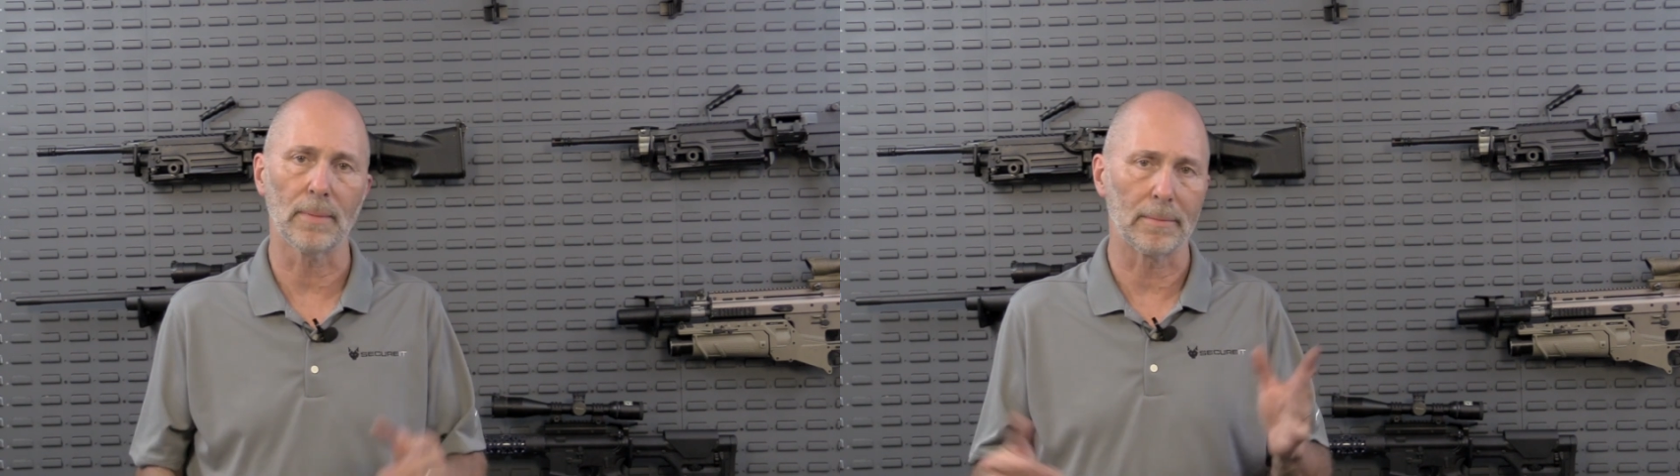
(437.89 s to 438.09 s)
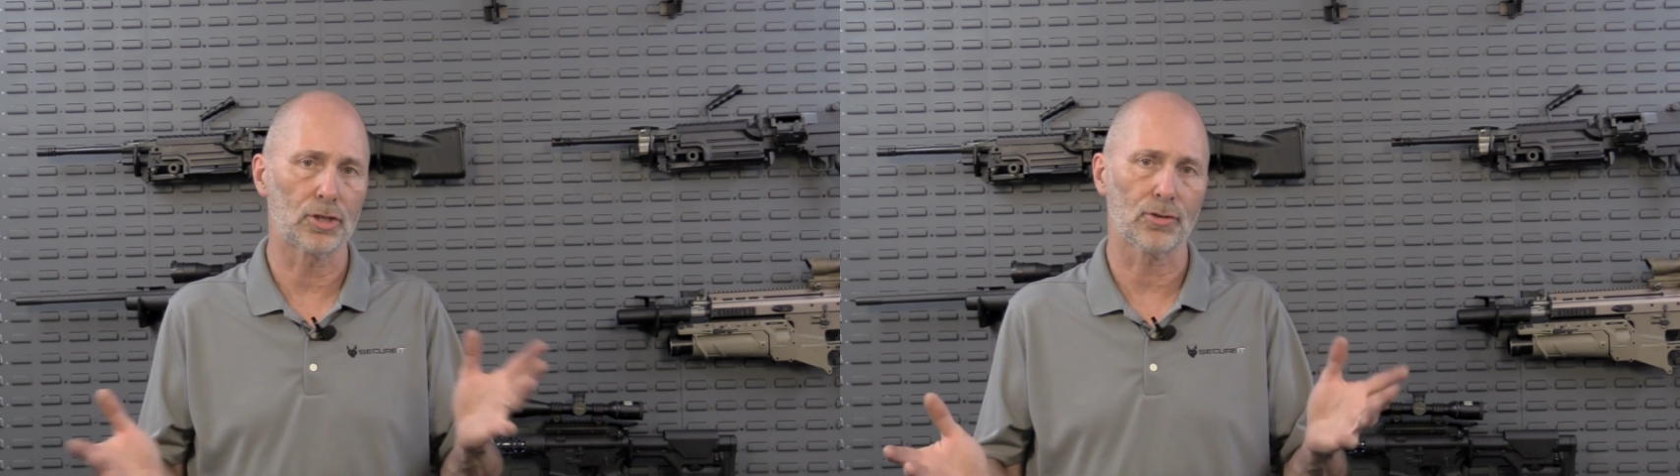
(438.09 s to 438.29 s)

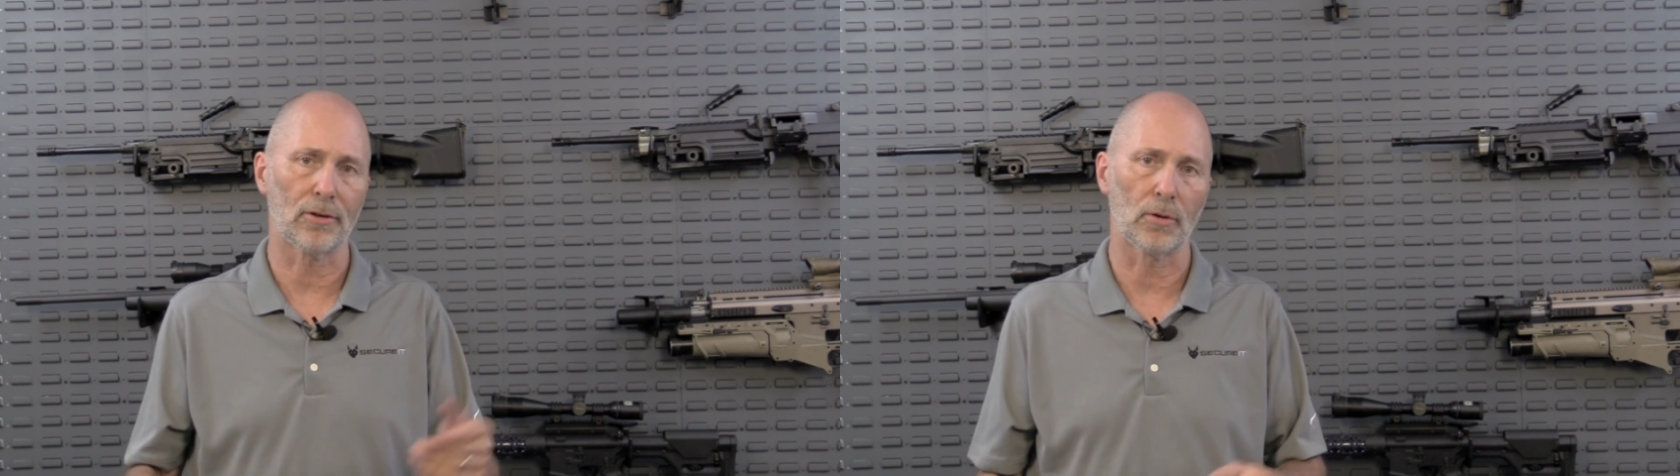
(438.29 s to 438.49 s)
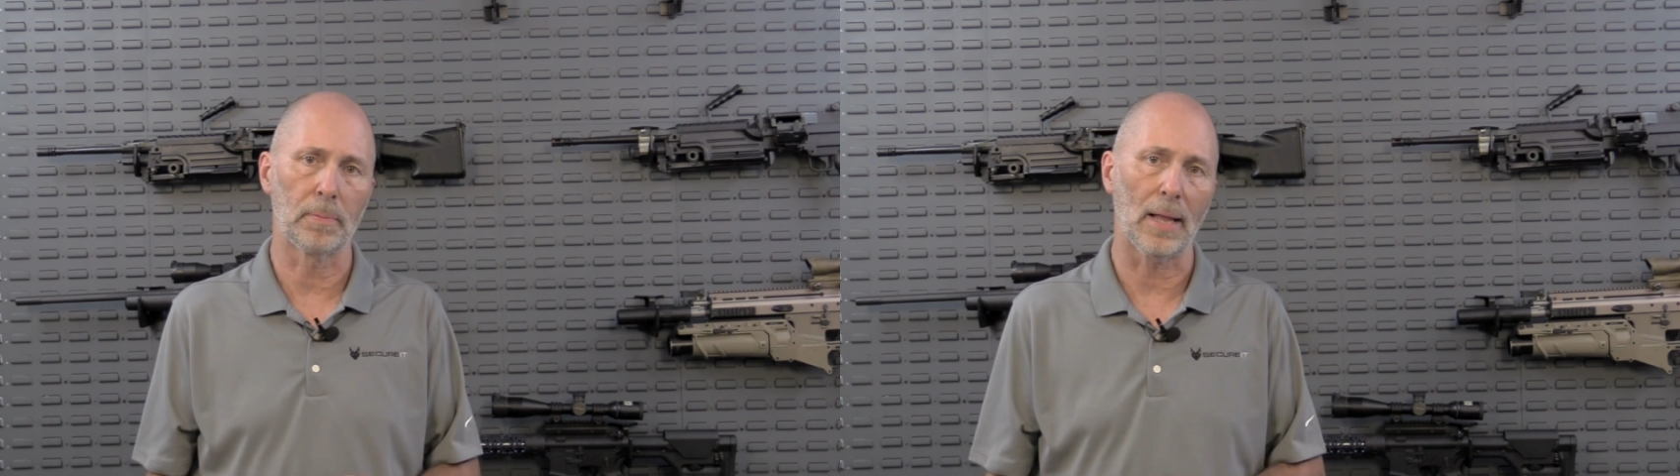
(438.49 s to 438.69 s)
I'm going to try to
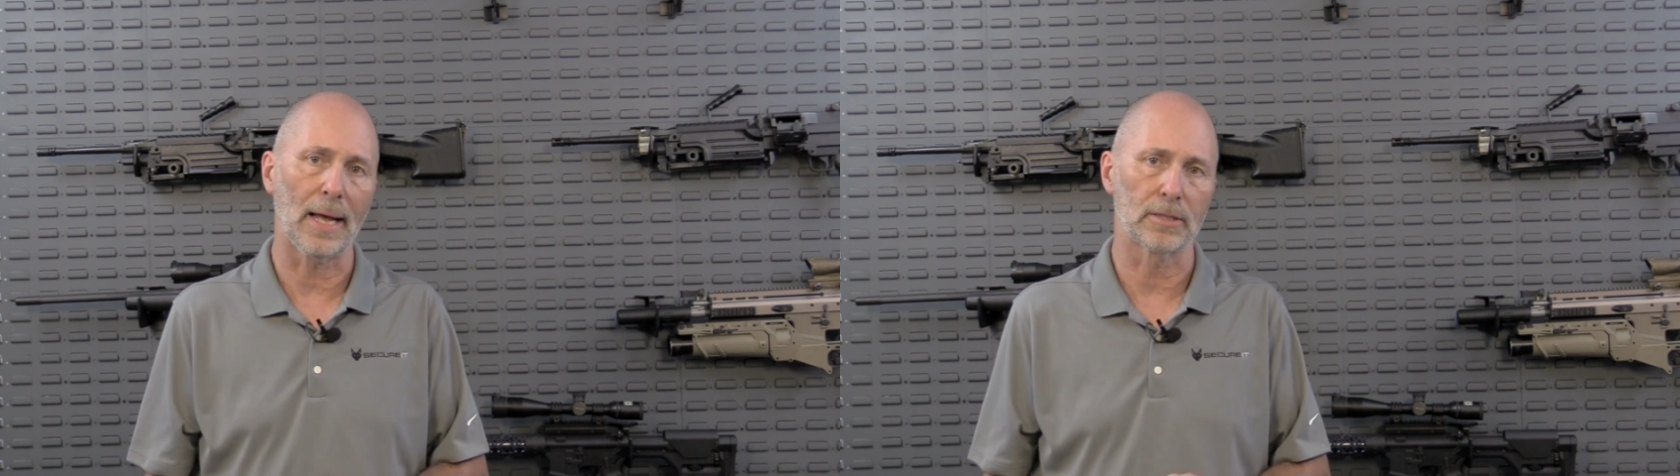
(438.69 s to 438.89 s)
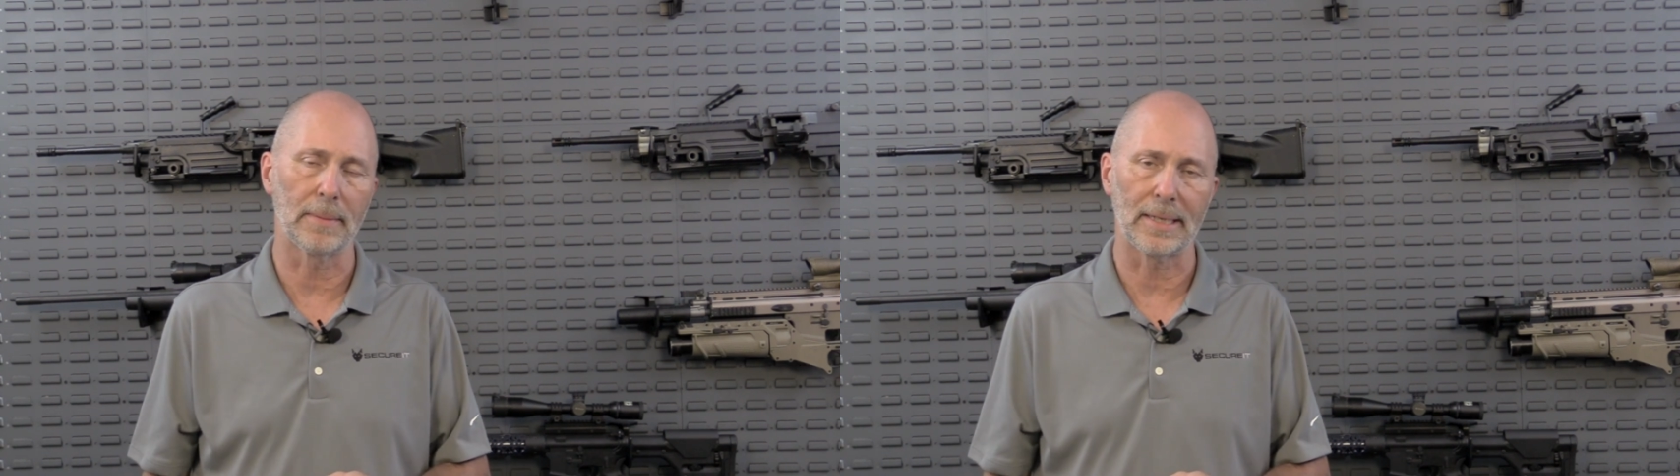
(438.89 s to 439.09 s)
reply
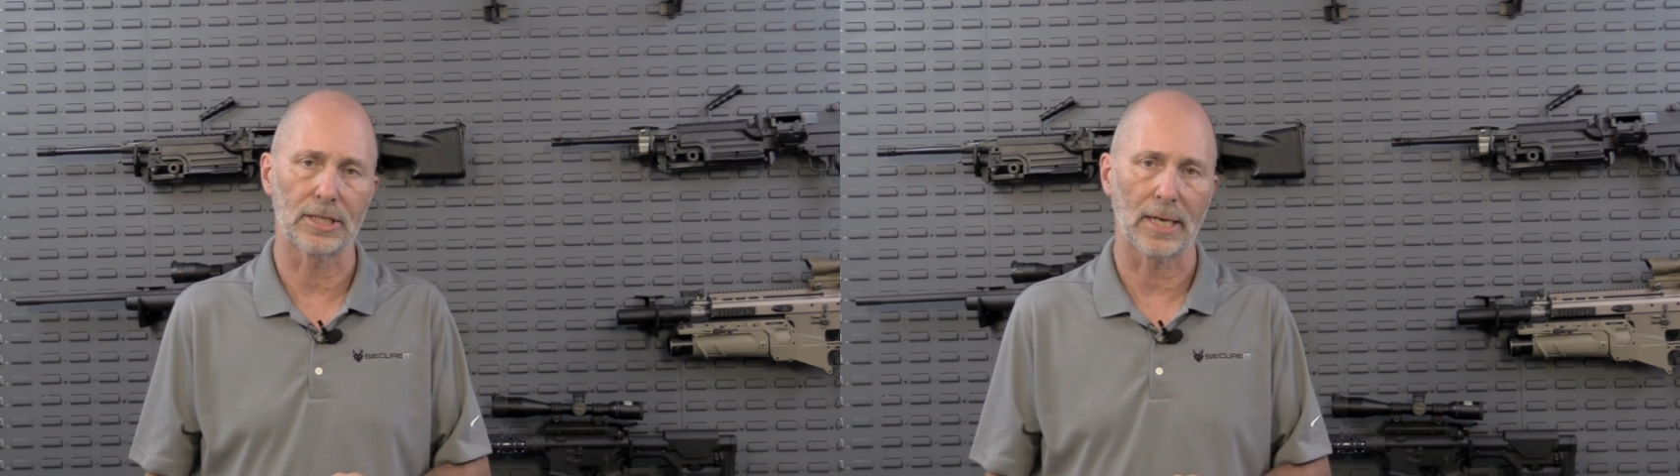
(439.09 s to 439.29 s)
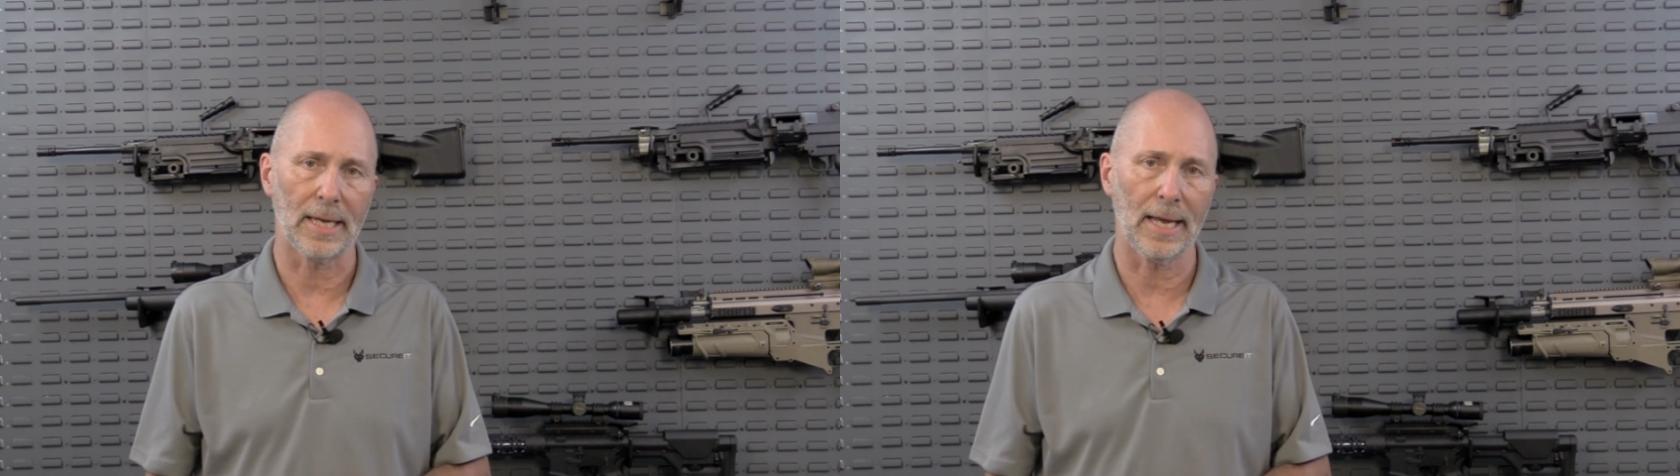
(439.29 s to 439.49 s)
as many as
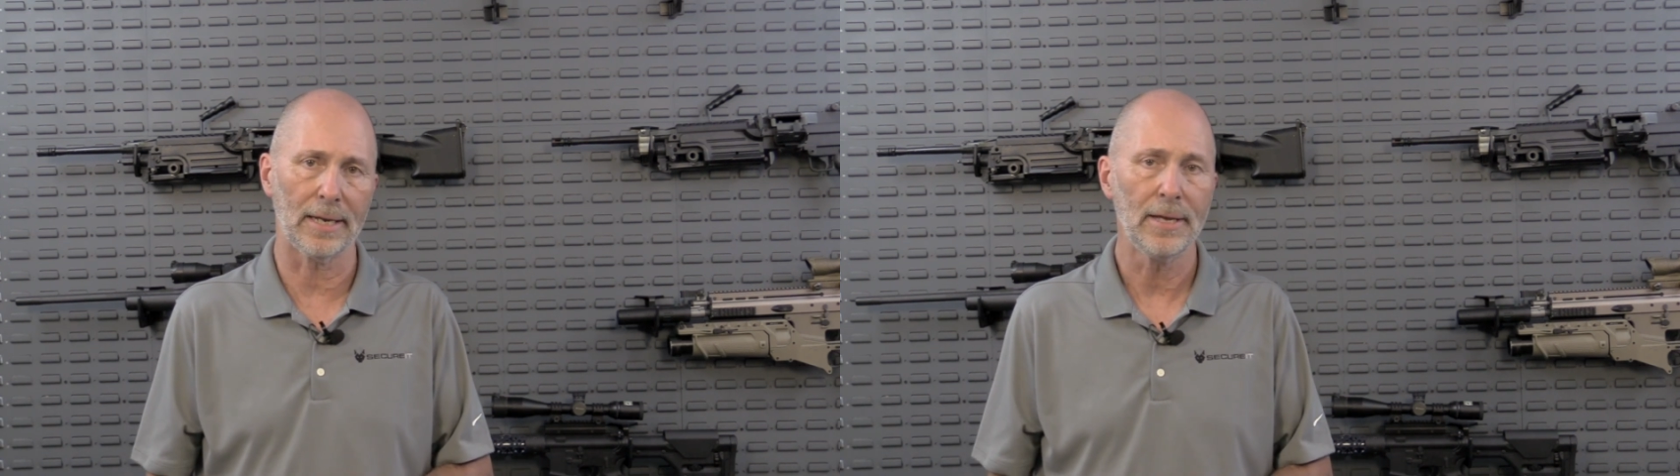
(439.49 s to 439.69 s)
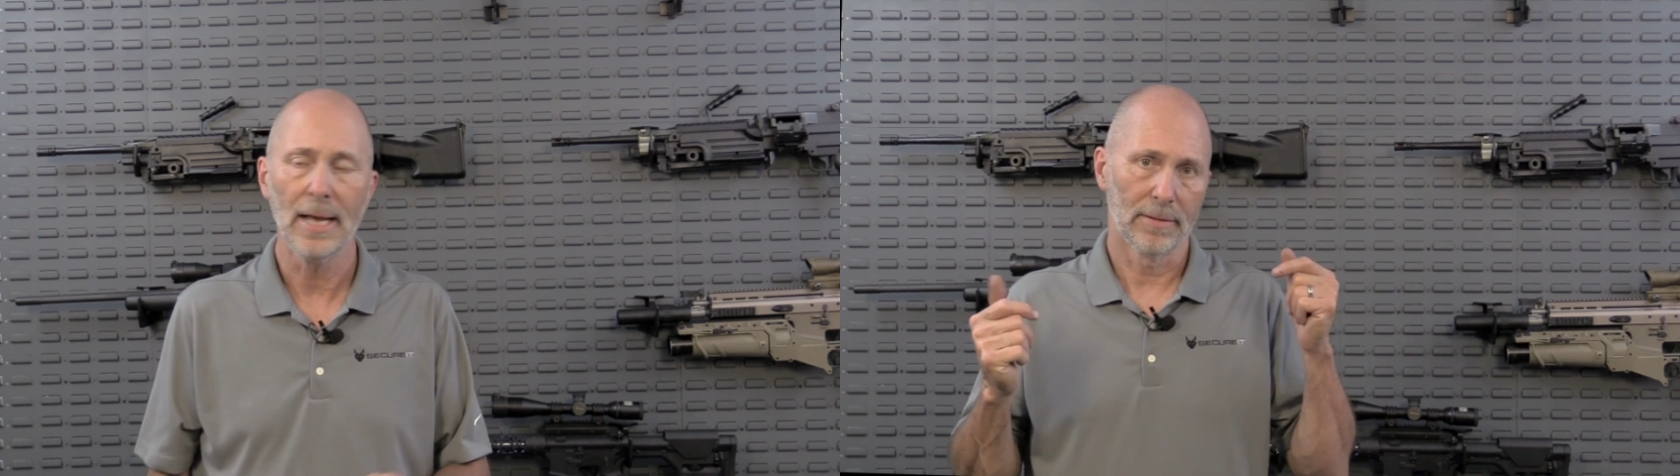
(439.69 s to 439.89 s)
I can.